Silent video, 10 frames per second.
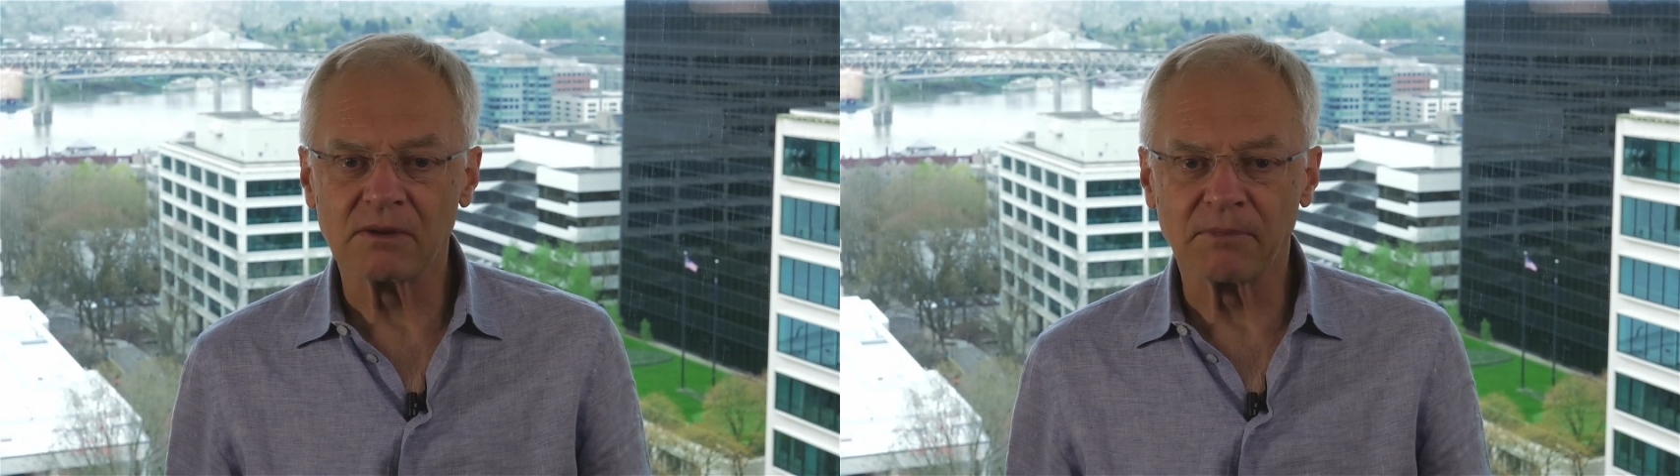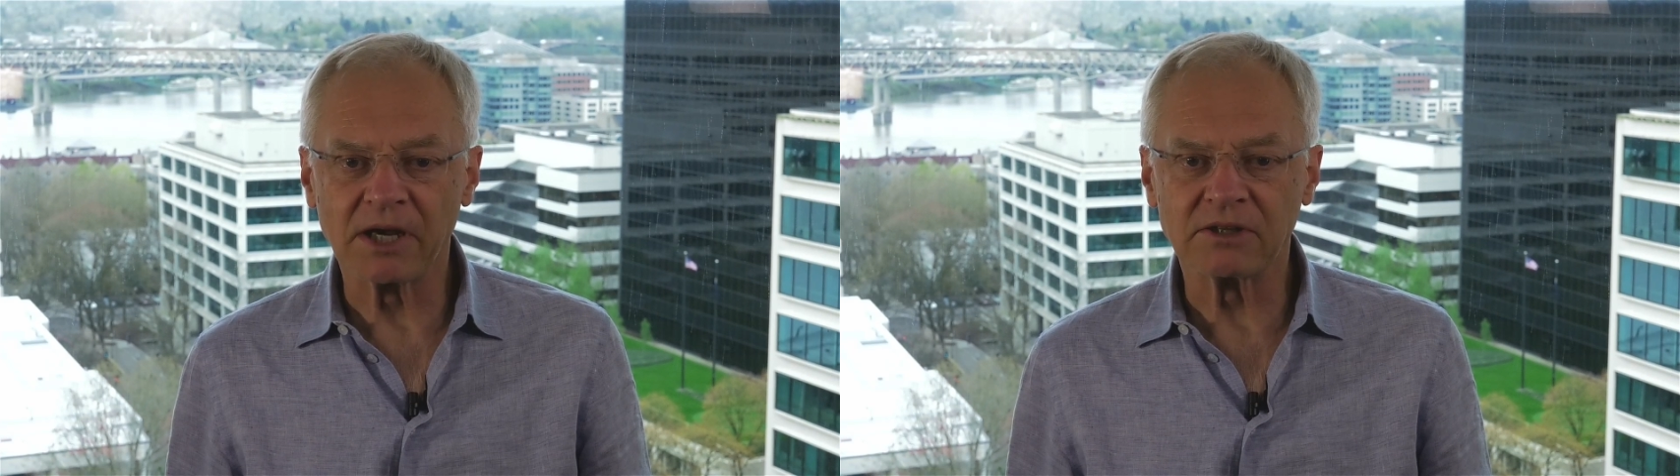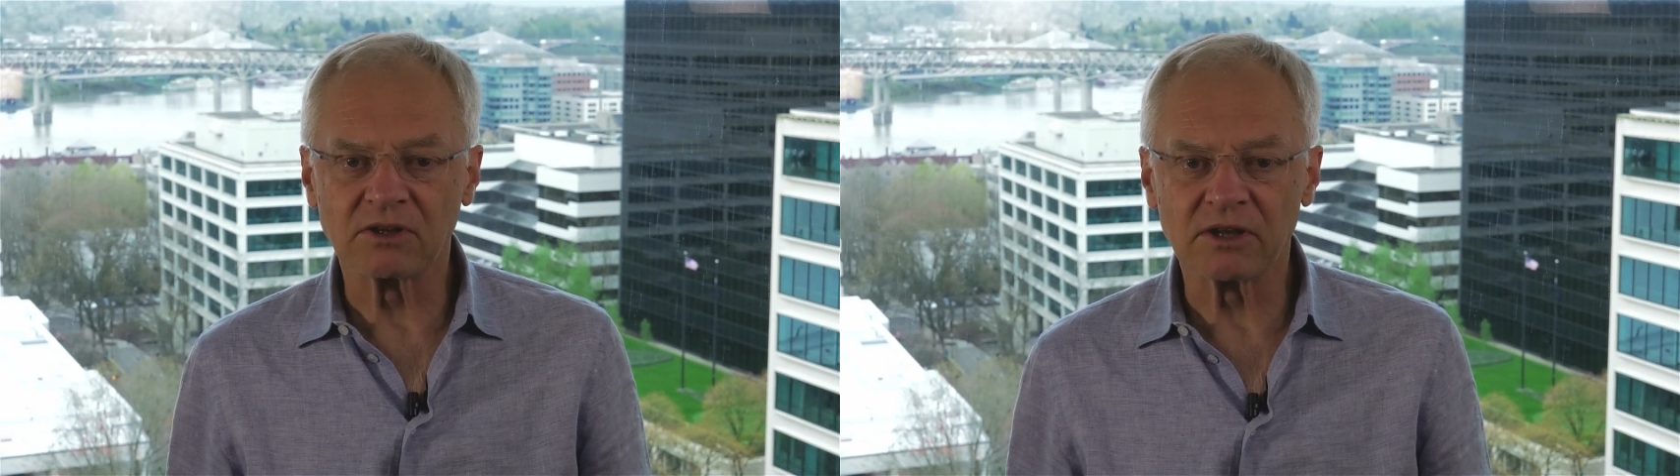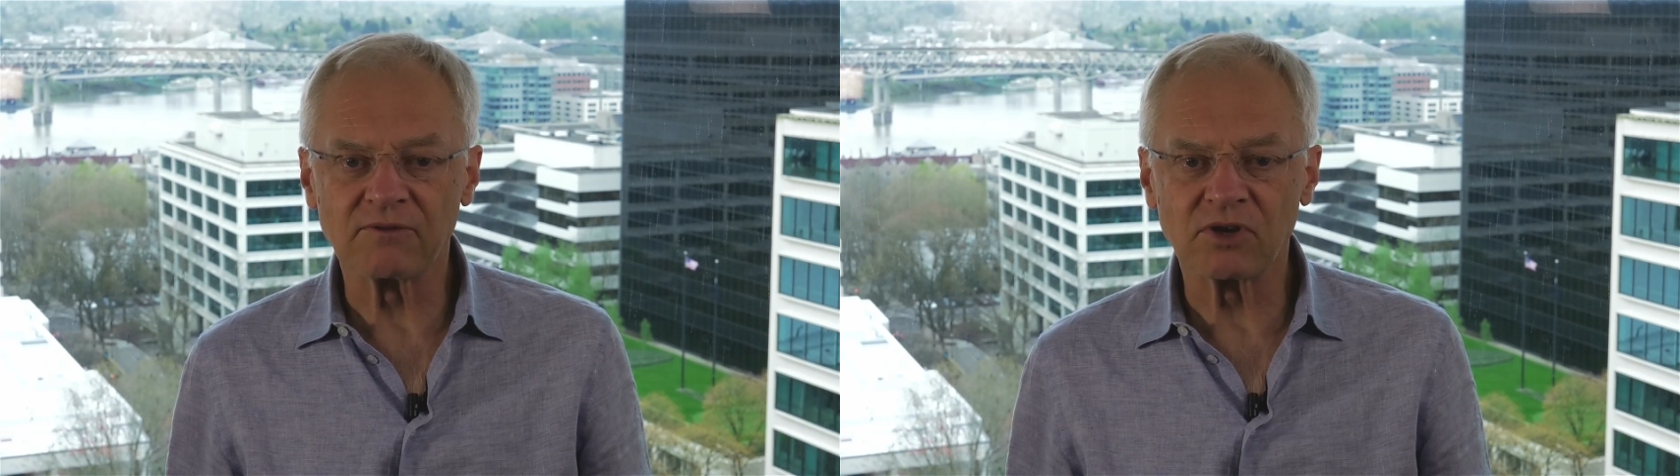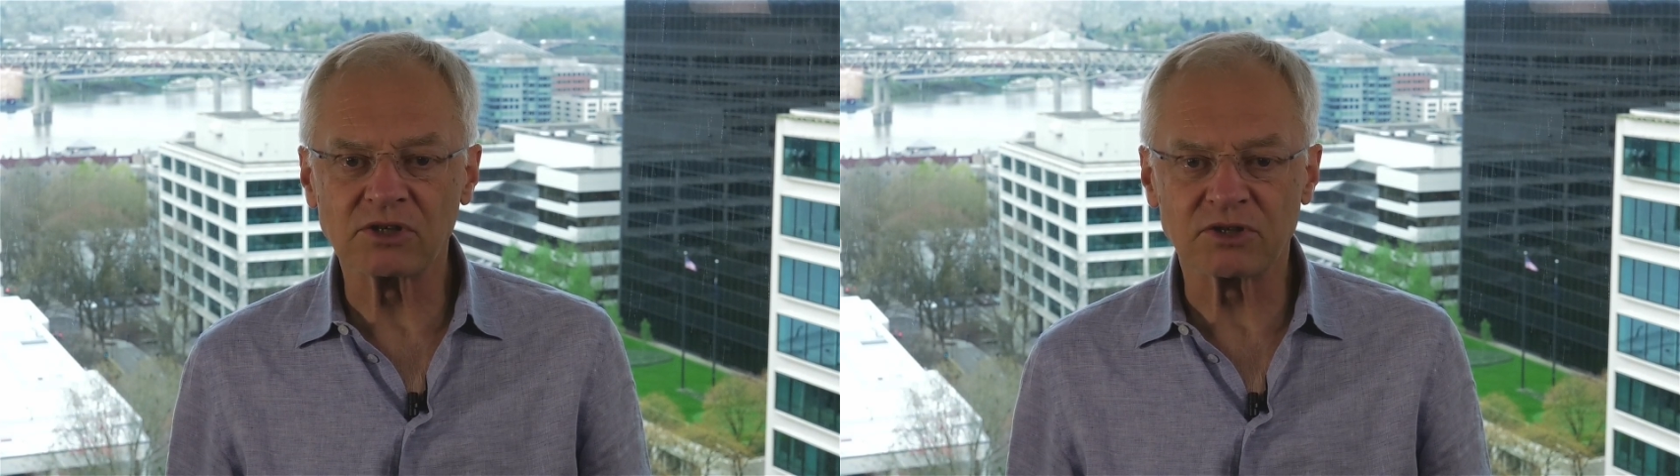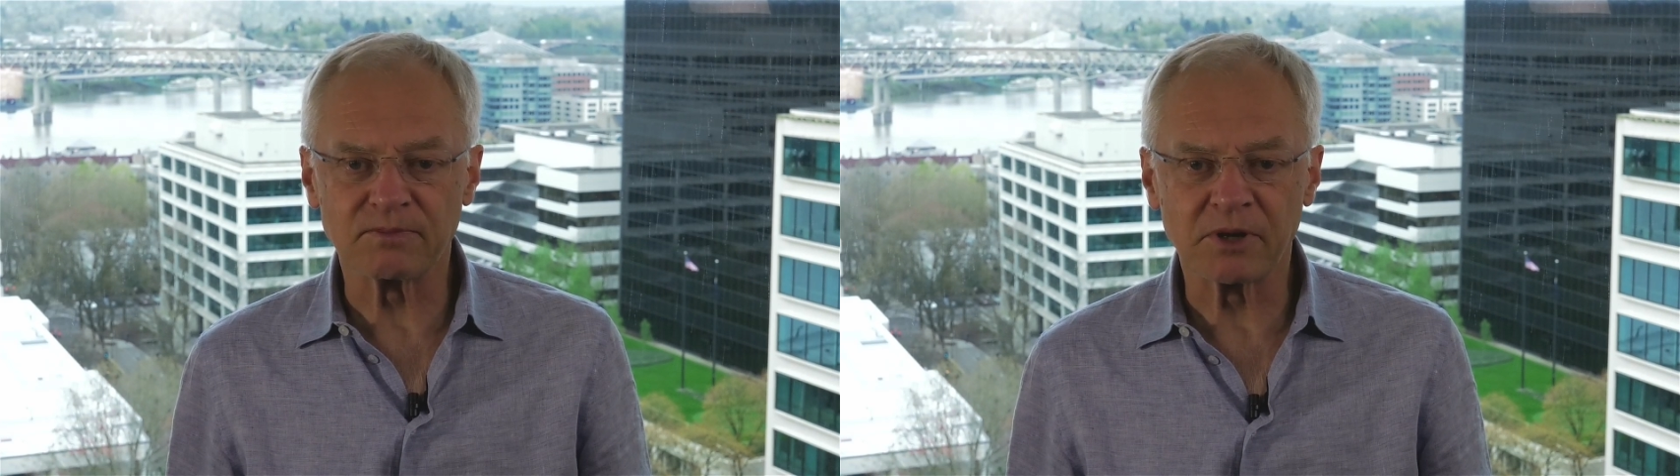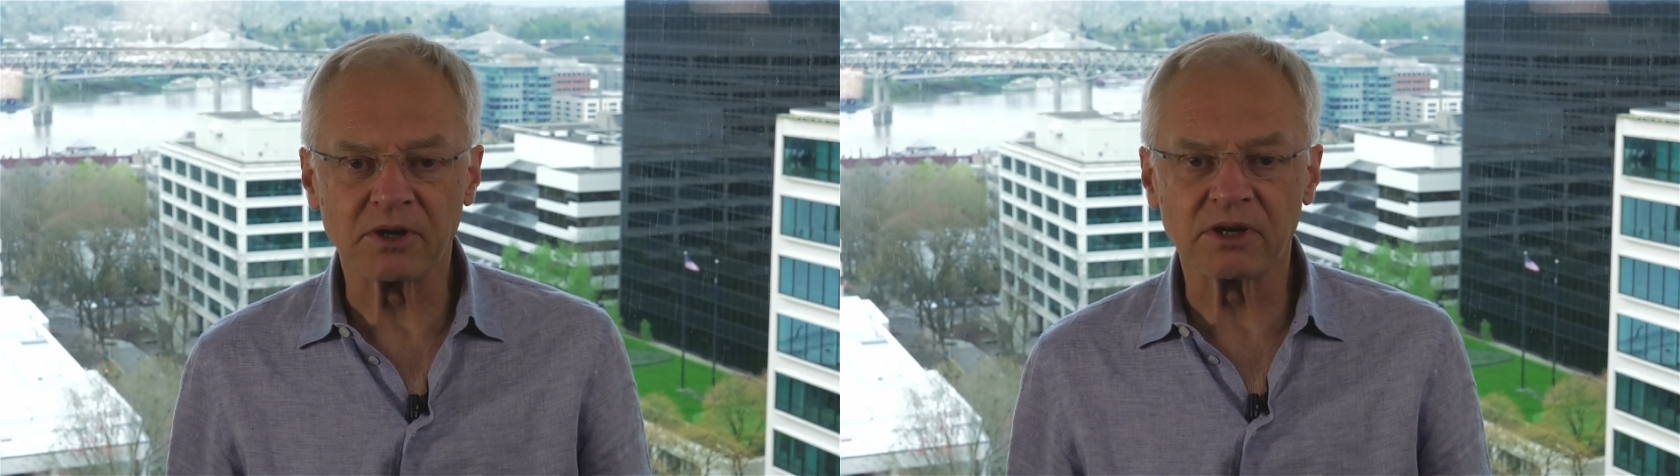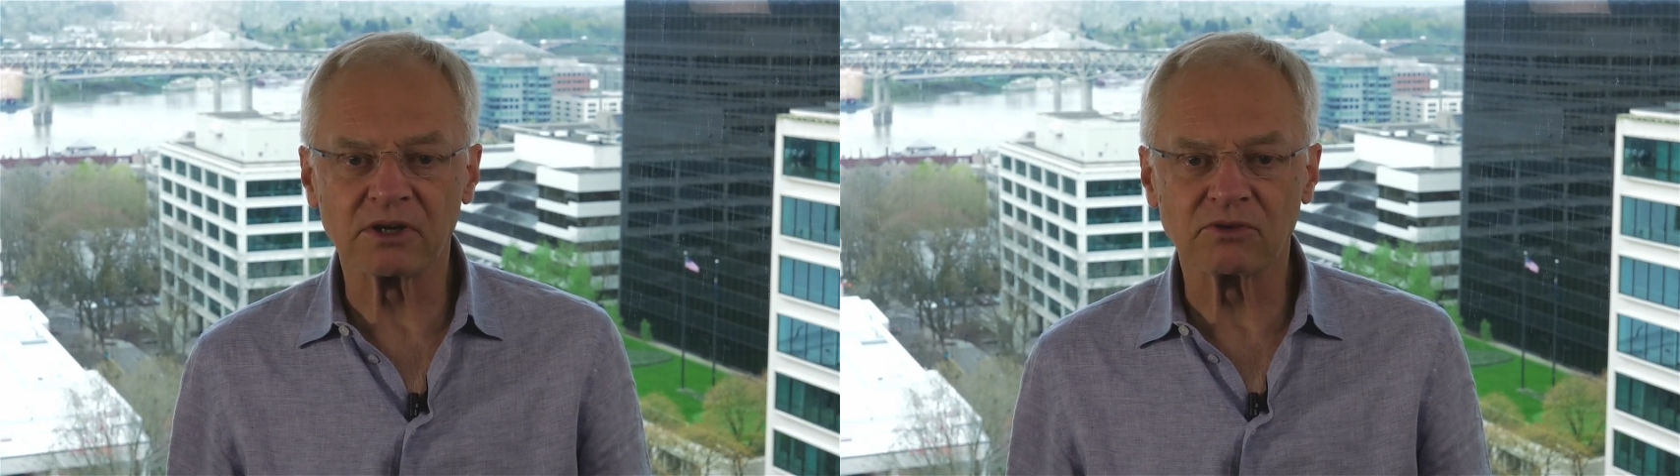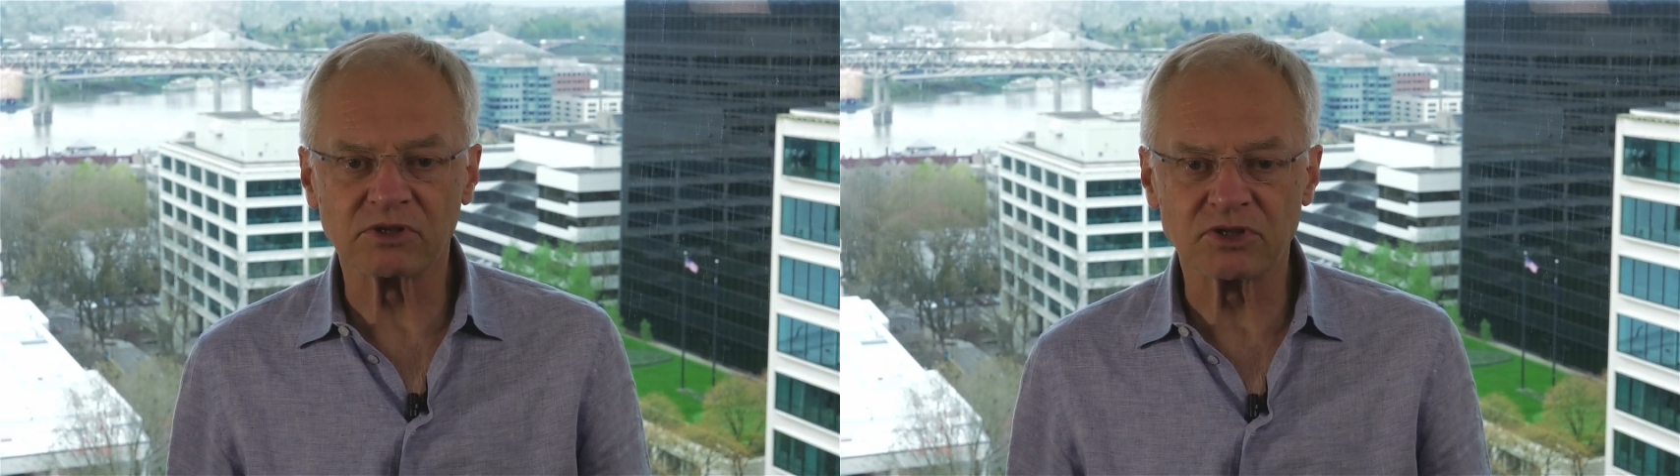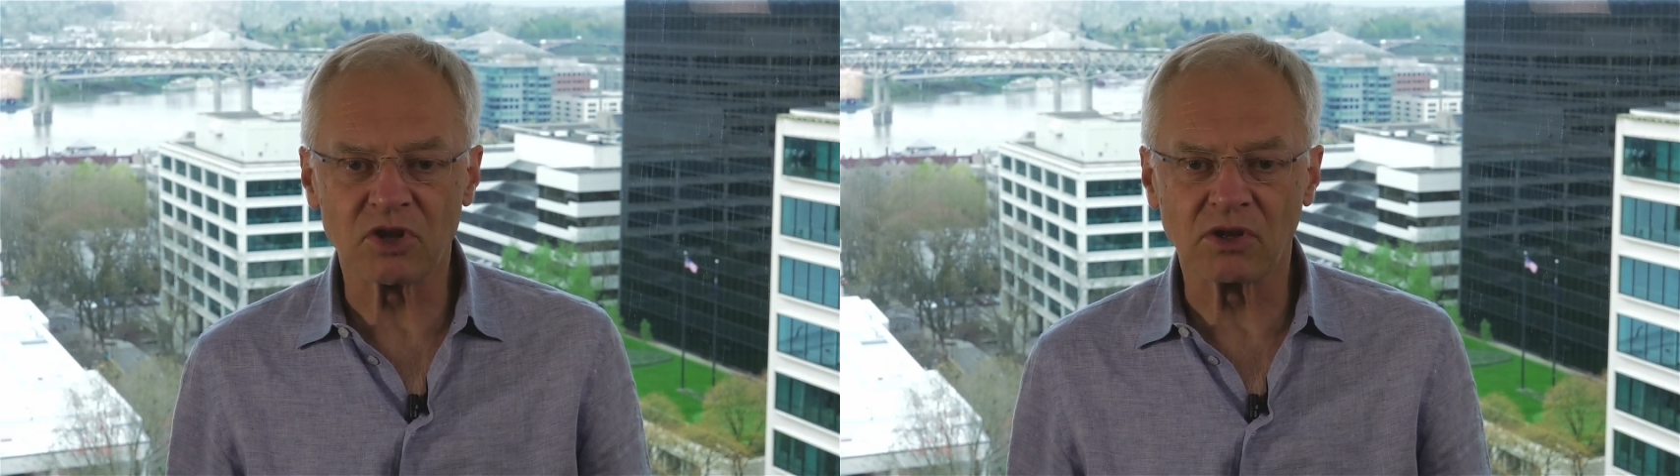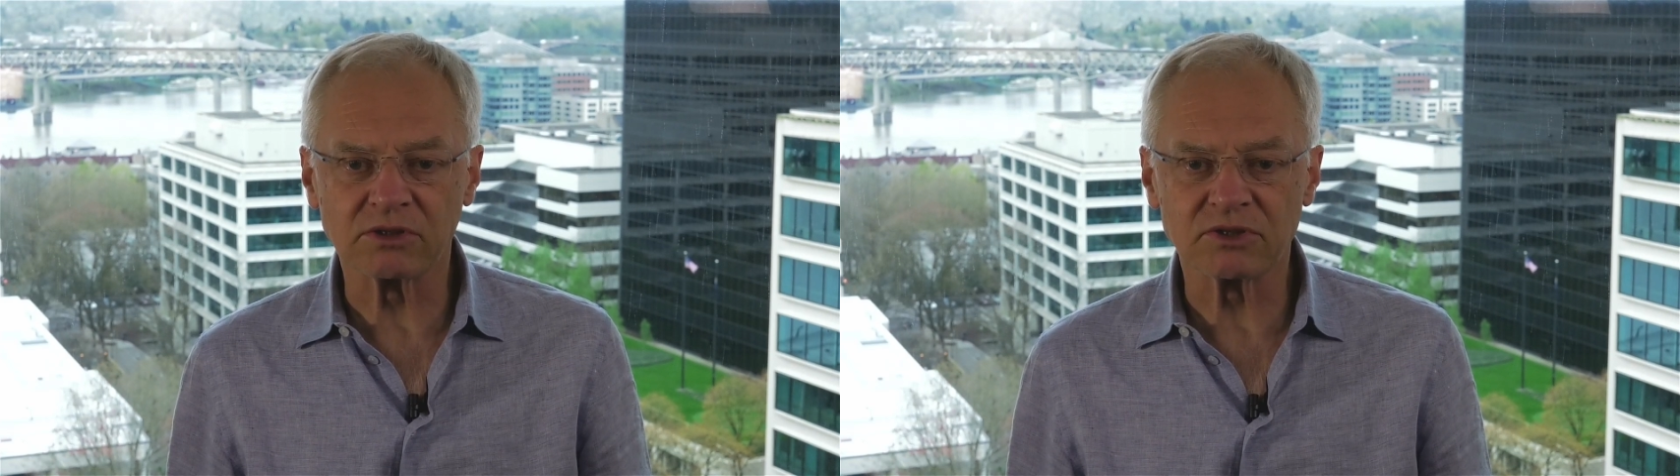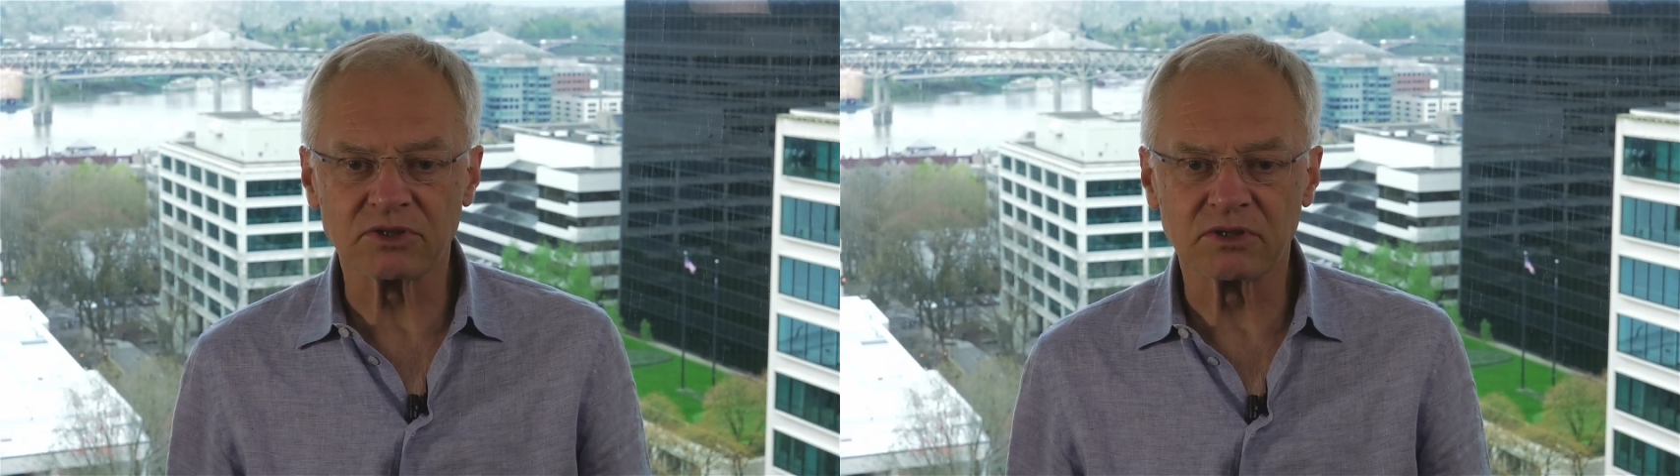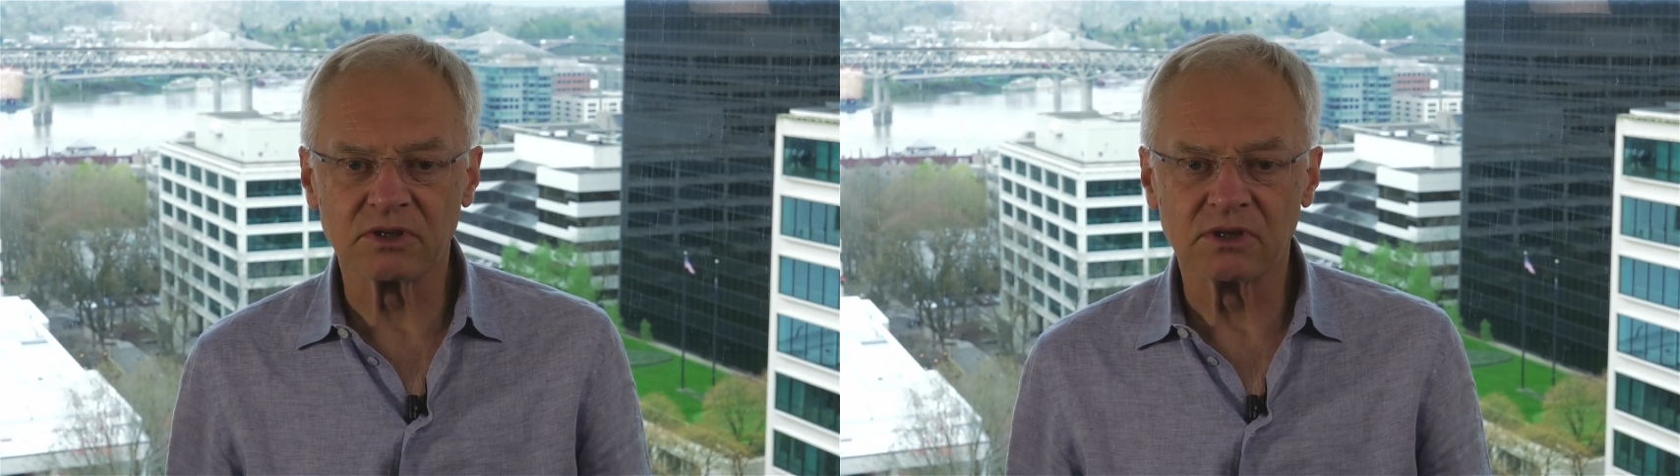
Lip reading: by delivering superior results.